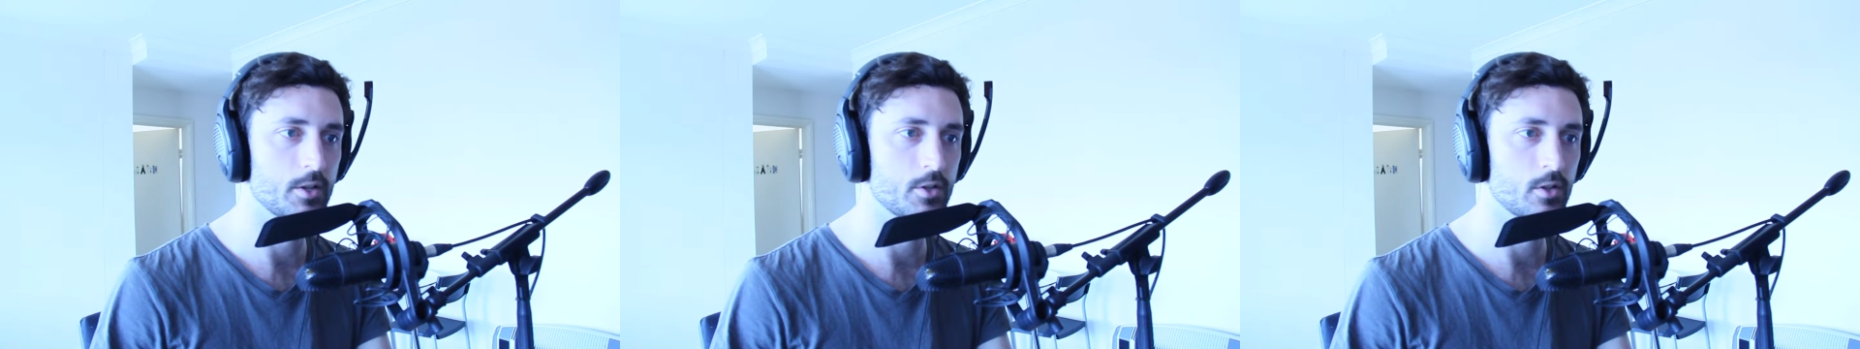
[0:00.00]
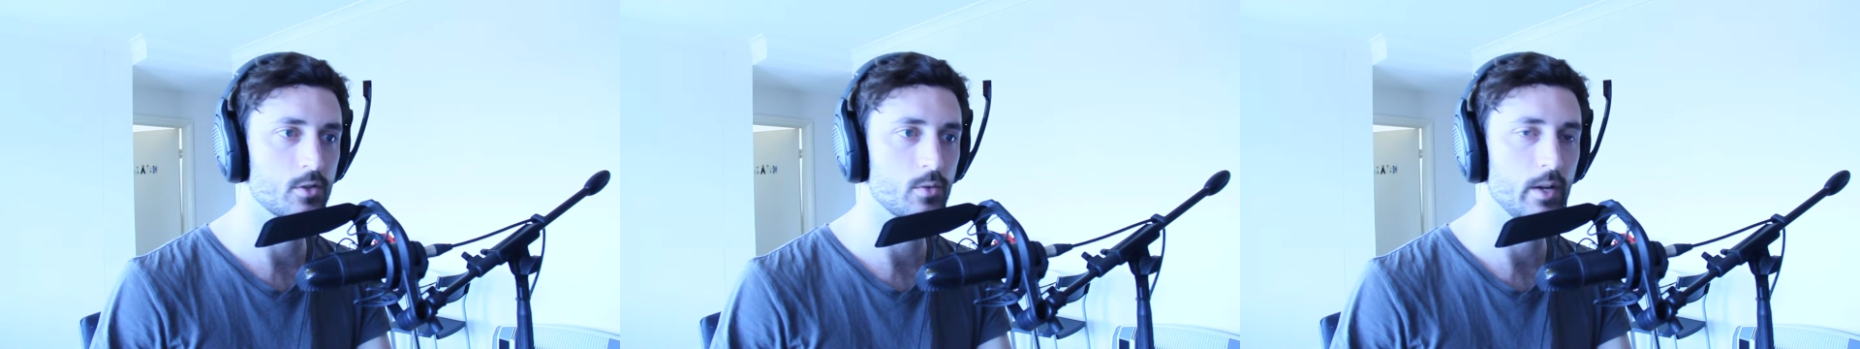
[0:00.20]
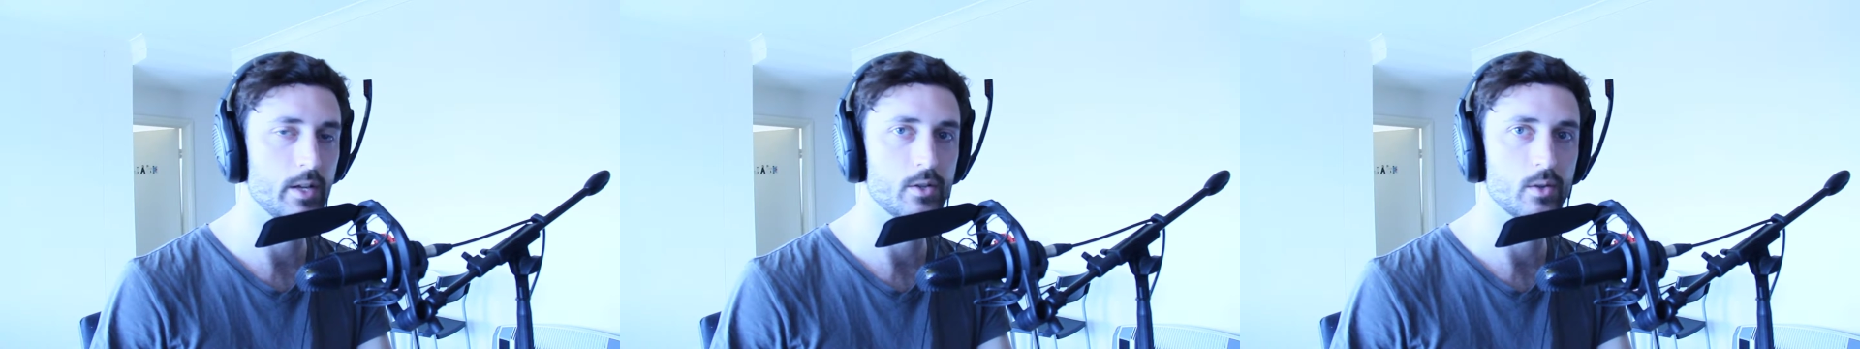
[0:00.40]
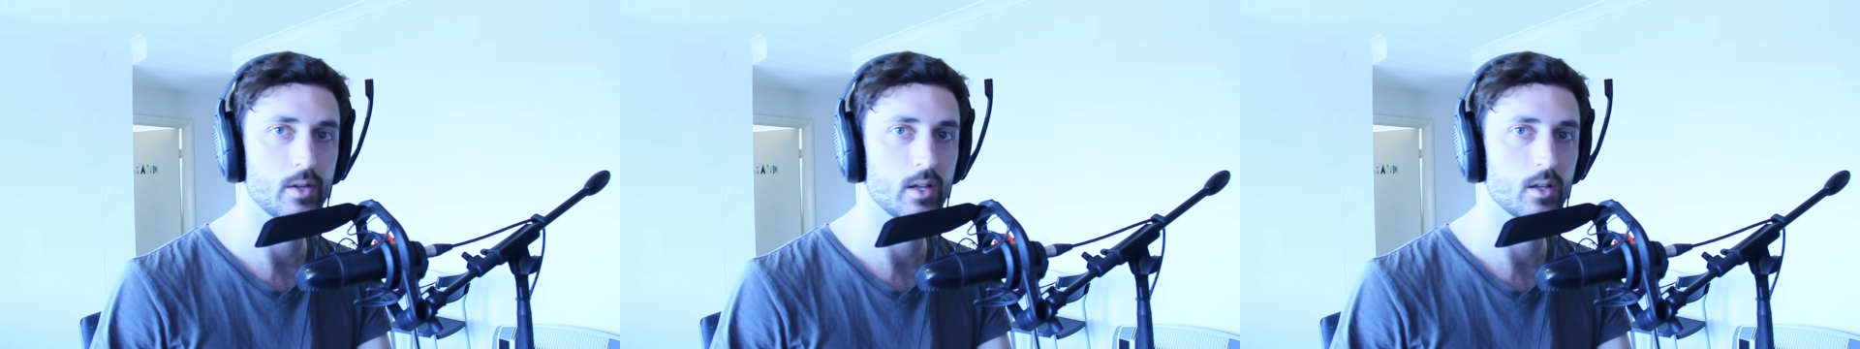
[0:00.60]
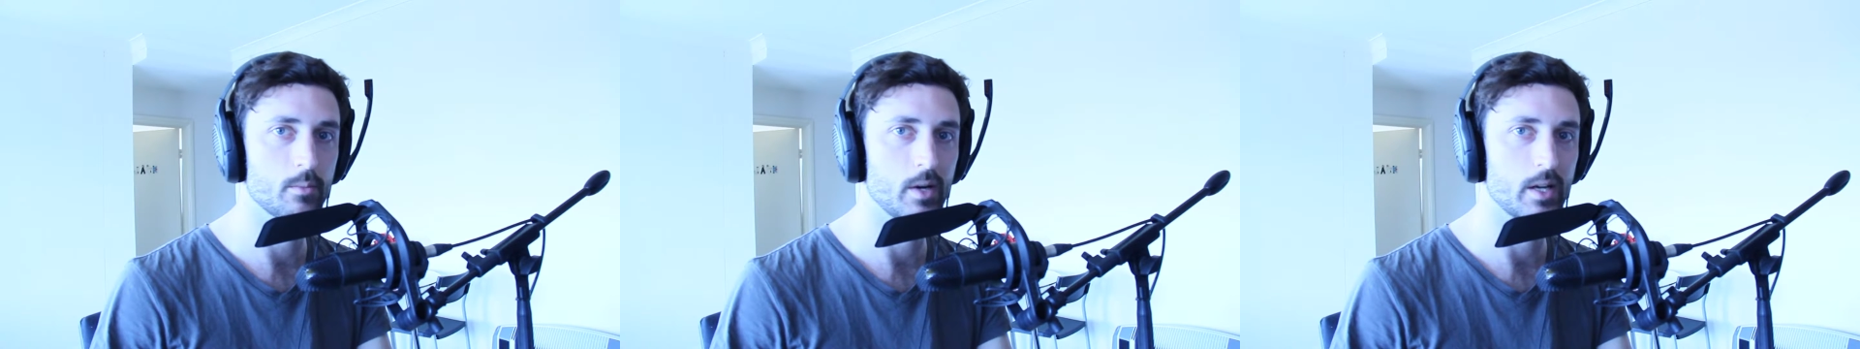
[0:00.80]
122
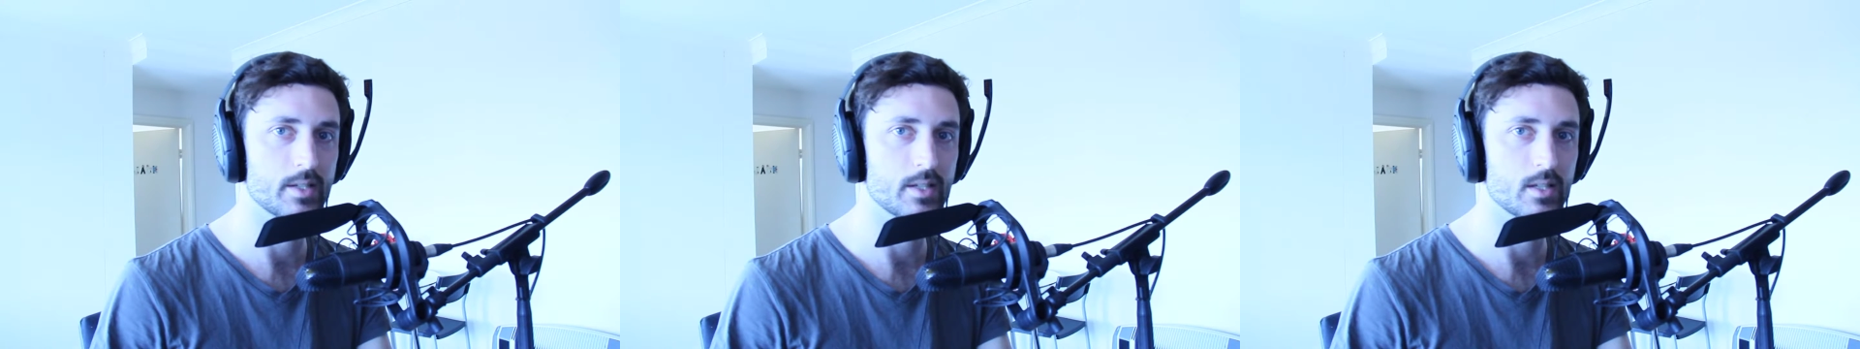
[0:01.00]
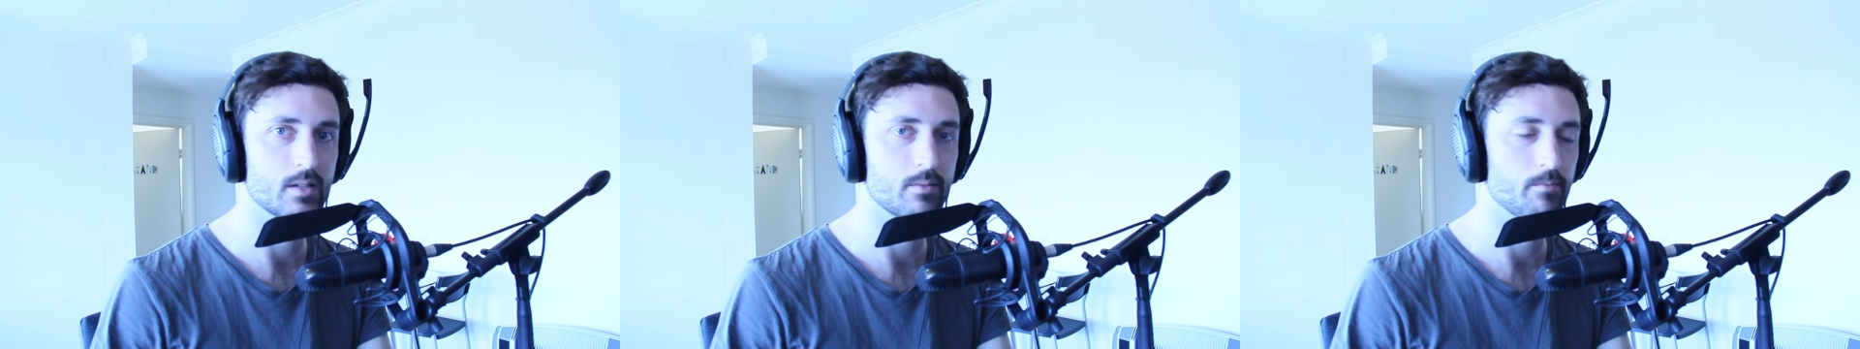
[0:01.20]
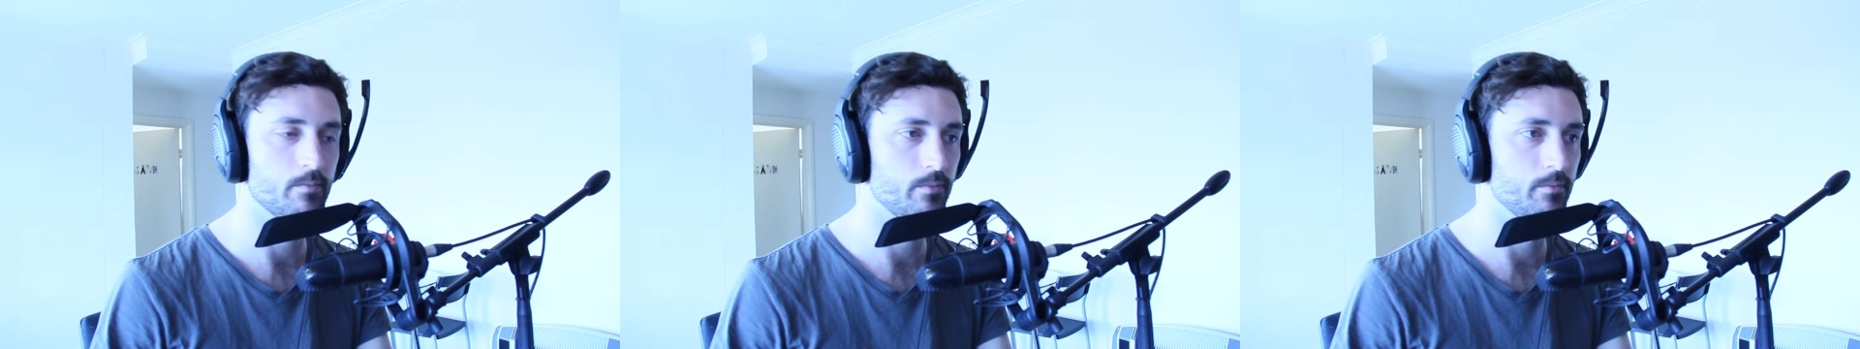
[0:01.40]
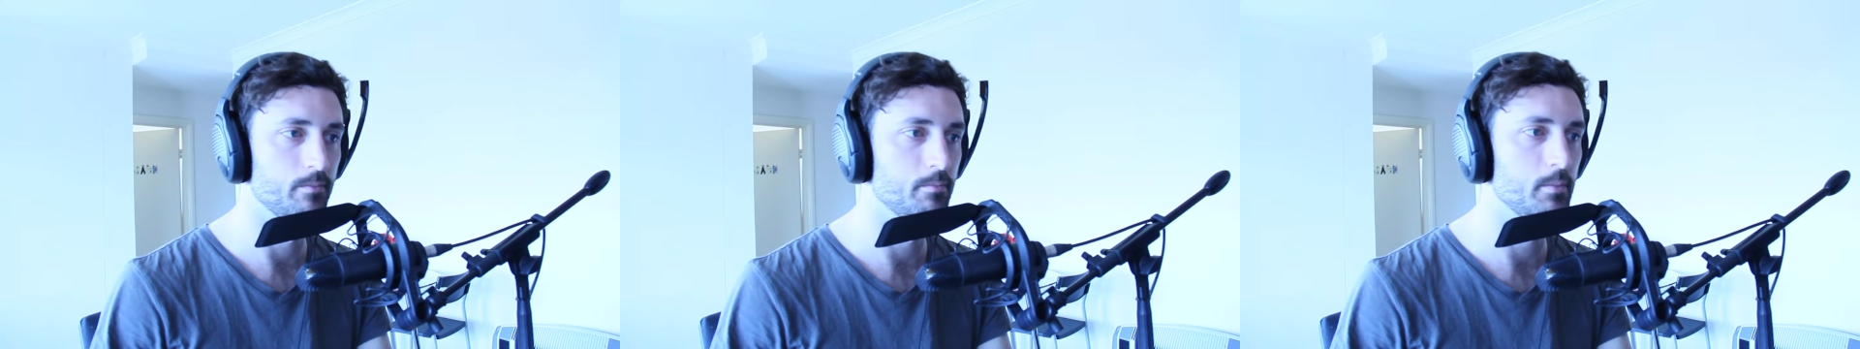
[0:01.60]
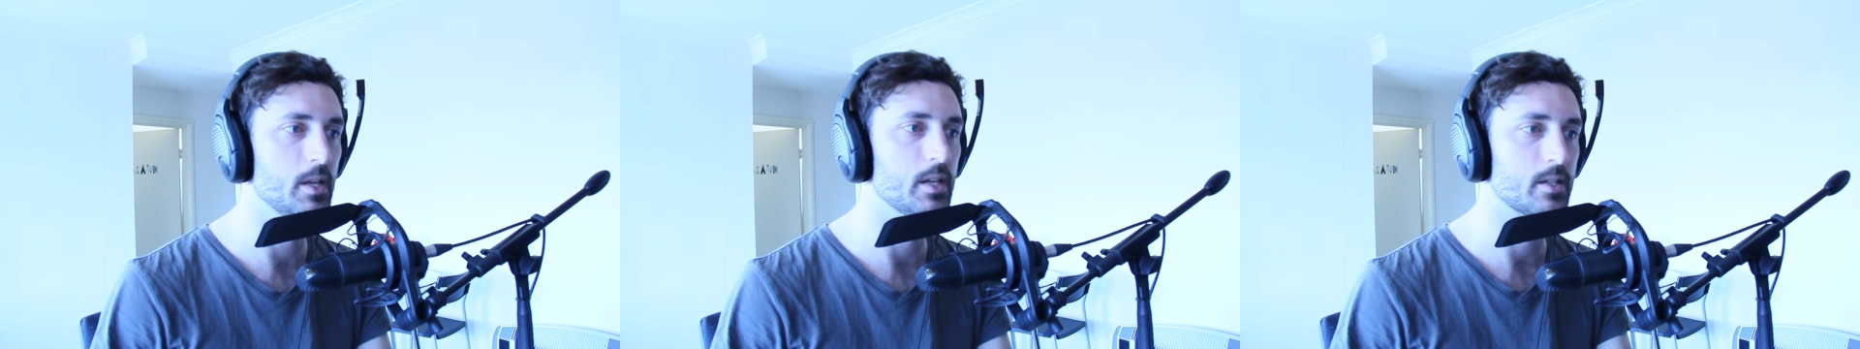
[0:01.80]
kilobytes is
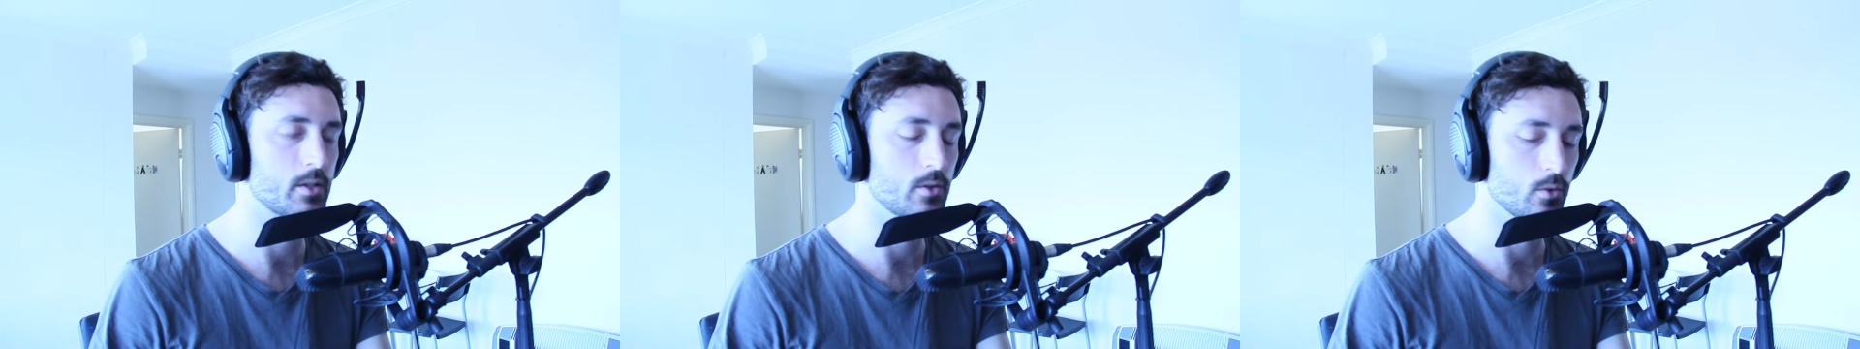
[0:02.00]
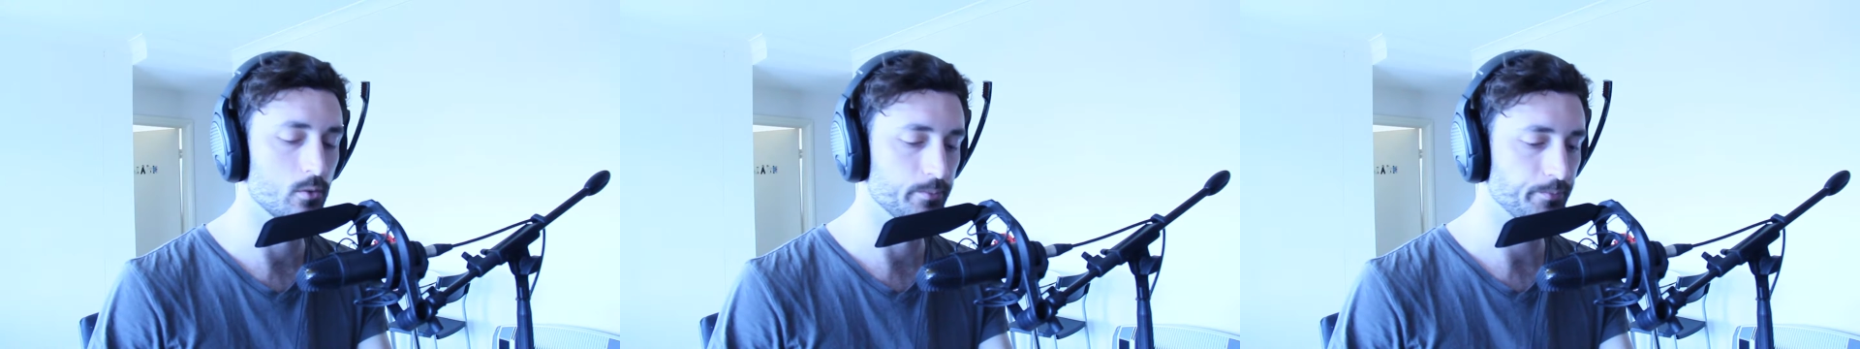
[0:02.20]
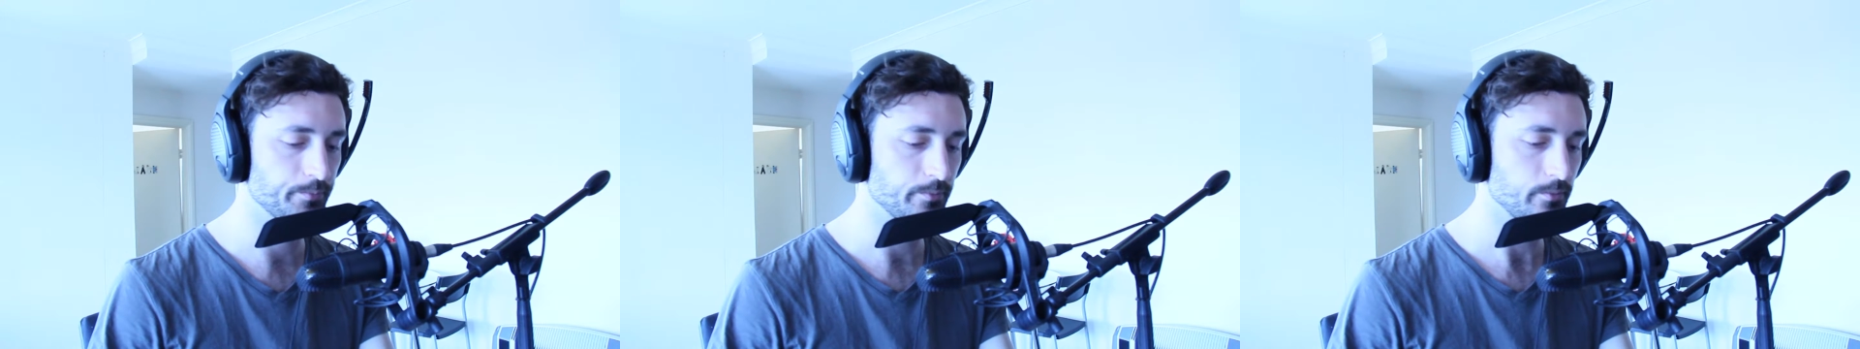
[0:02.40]
minuscule.